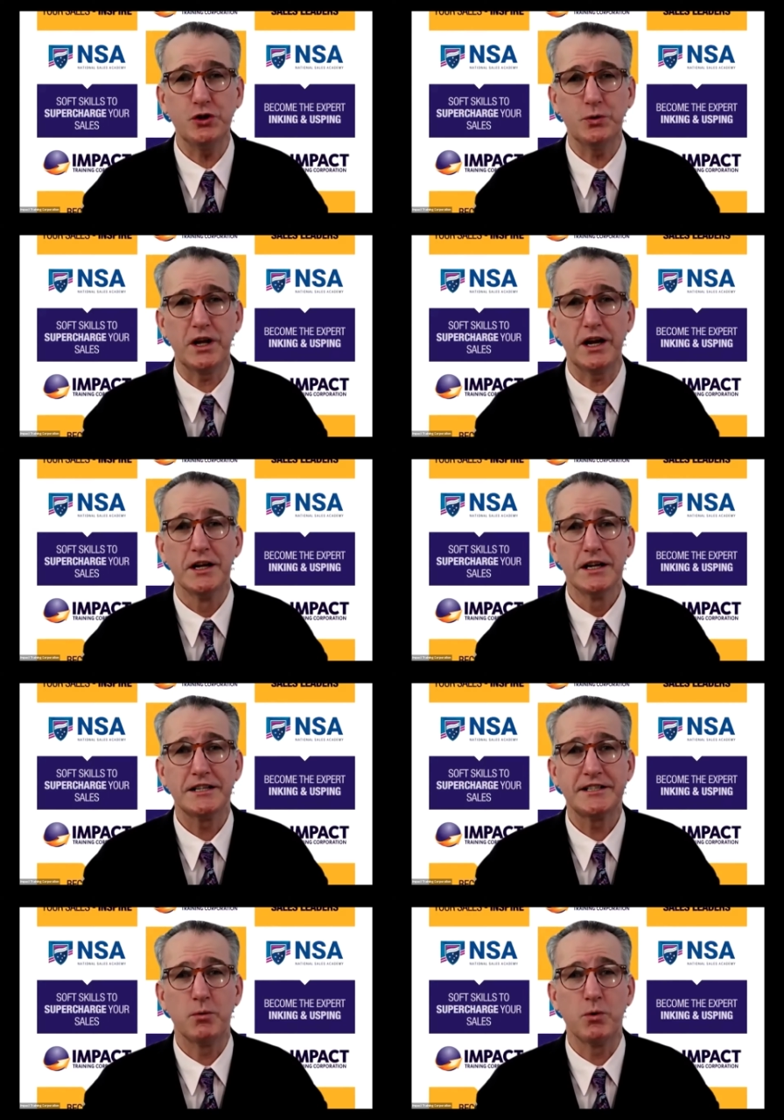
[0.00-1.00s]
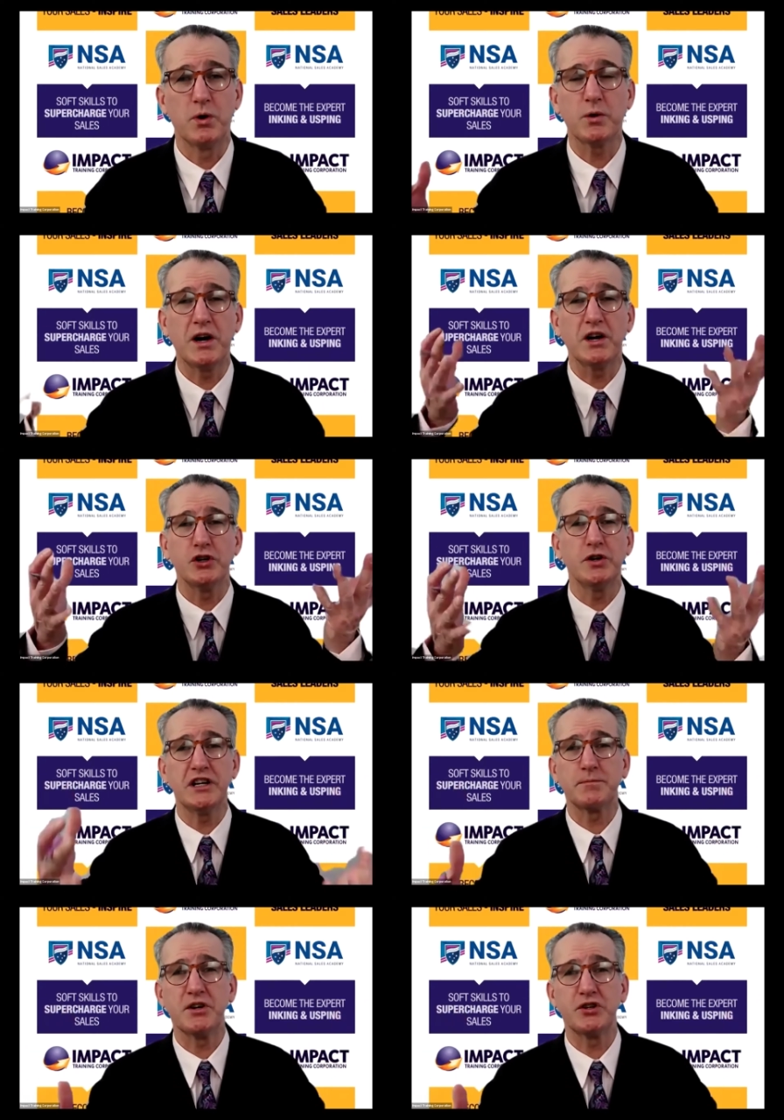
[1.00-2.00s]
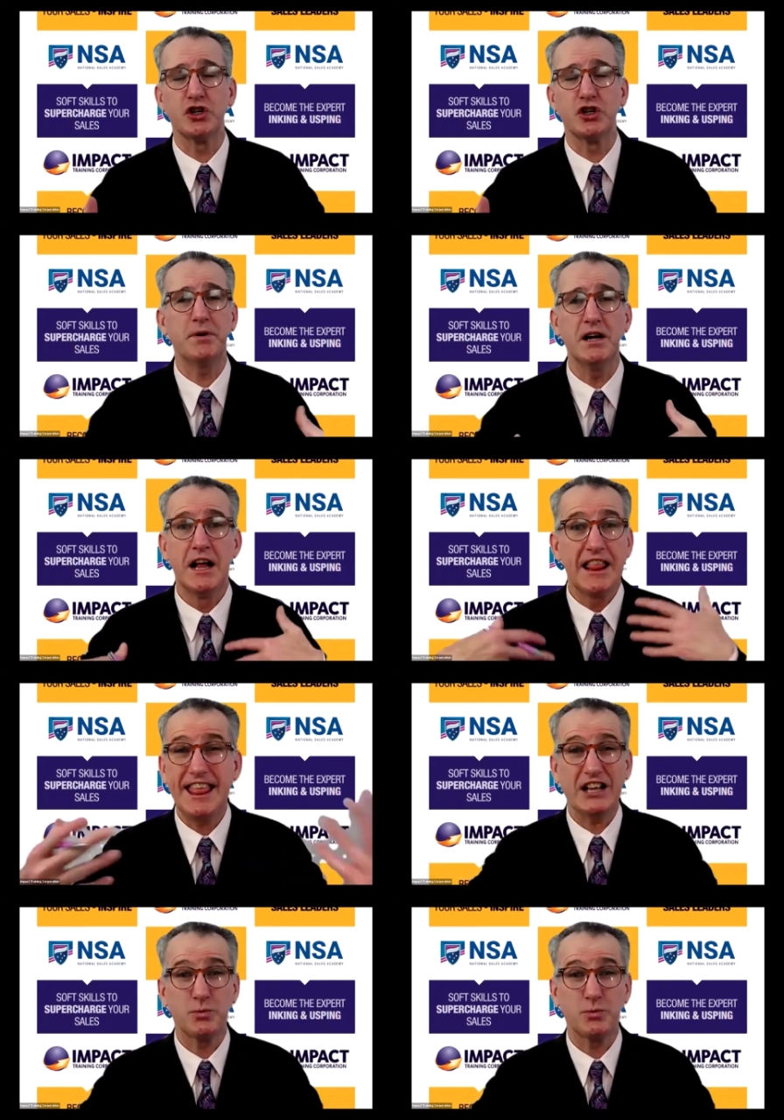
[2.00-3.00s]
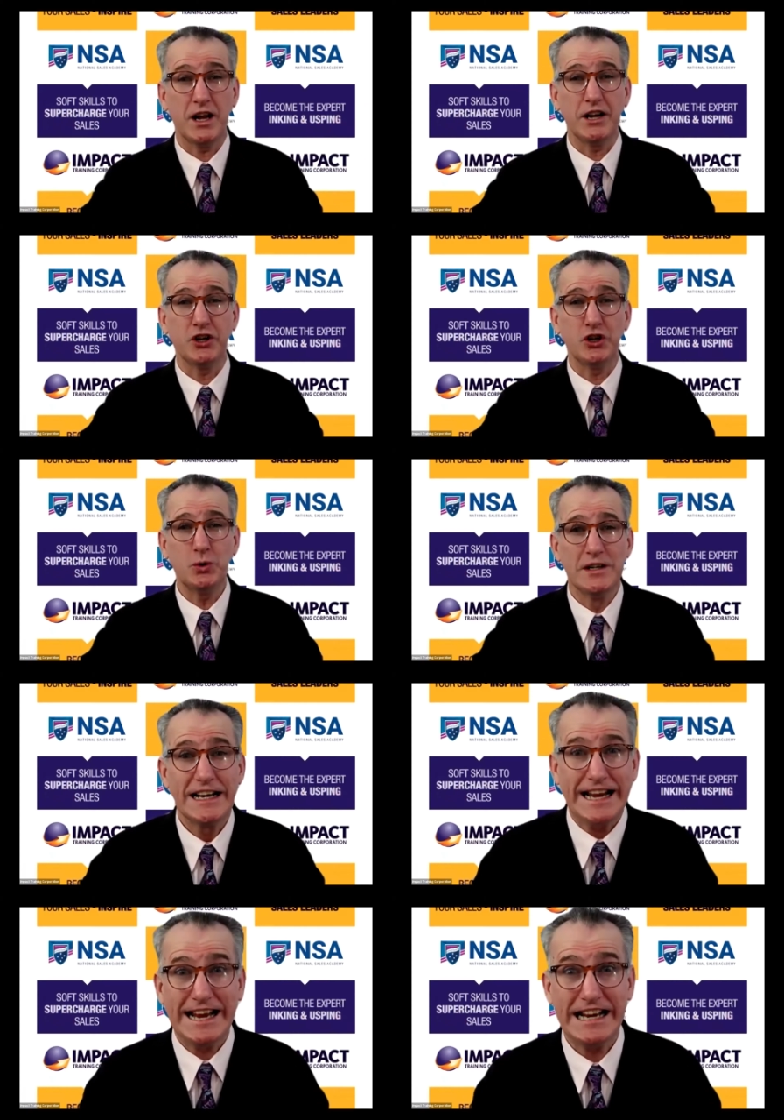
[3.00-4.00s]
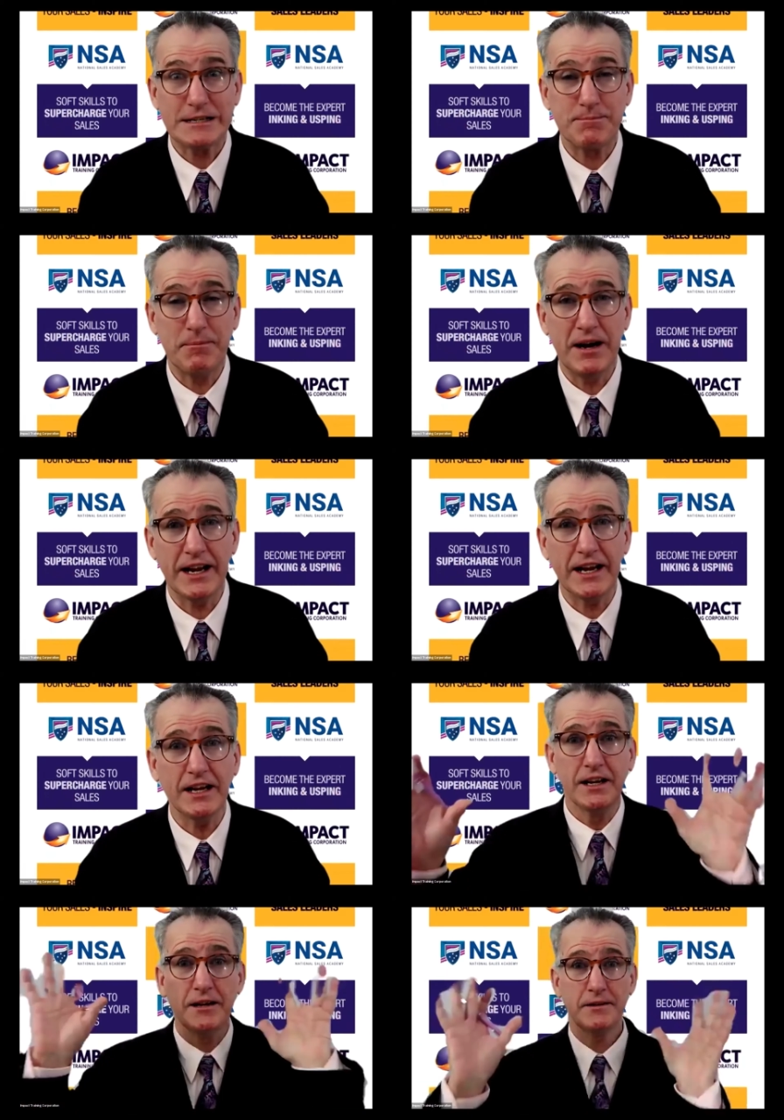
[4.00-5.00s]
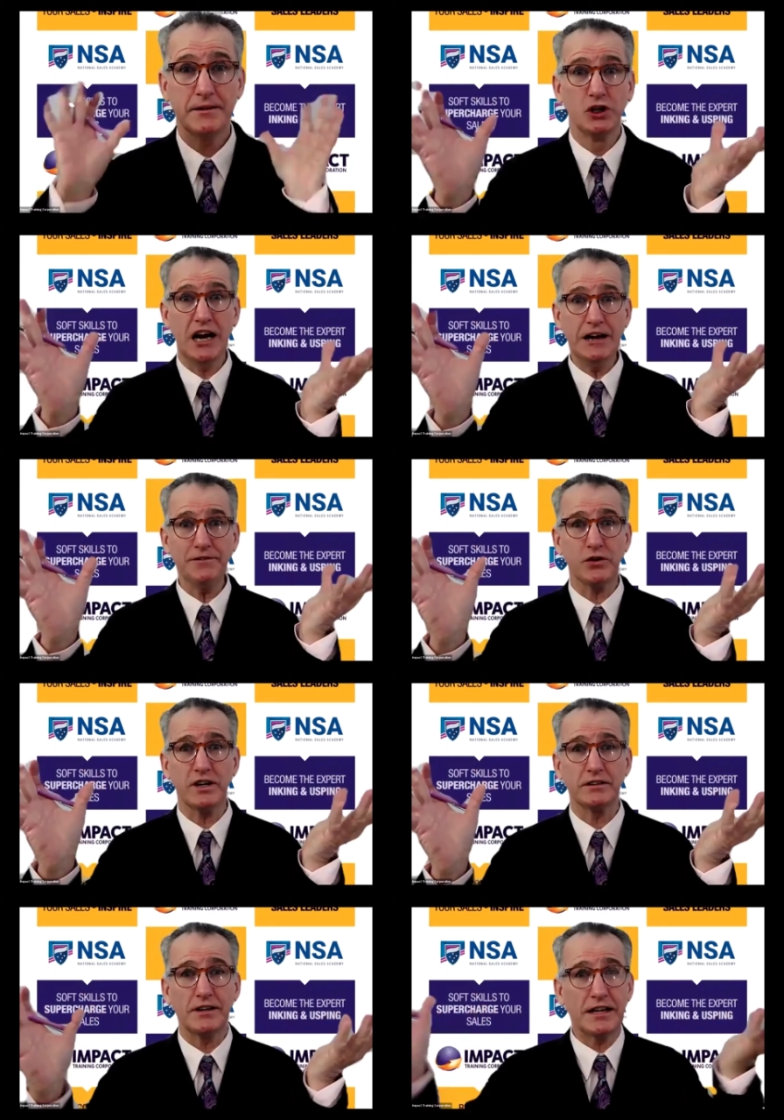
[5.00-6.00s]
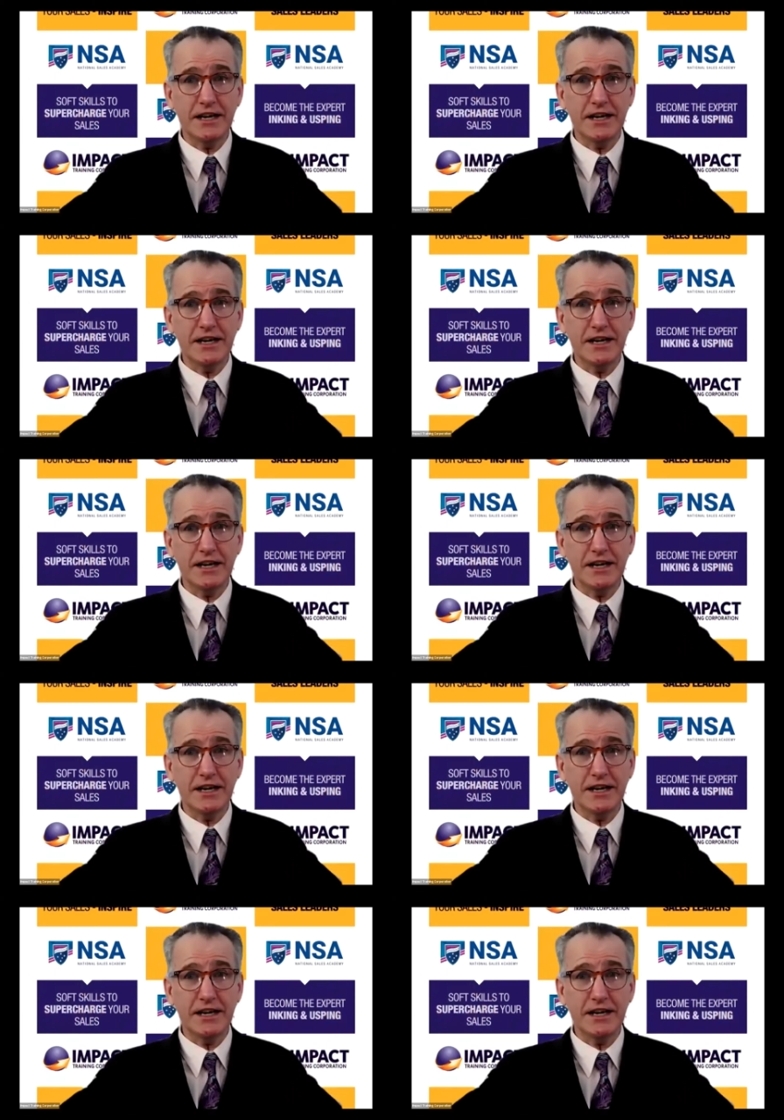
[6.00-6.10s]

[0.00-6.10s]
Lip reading: They say, well, what do I do? Here's my super. That's what I do. Here's my money. Look after it. That's it.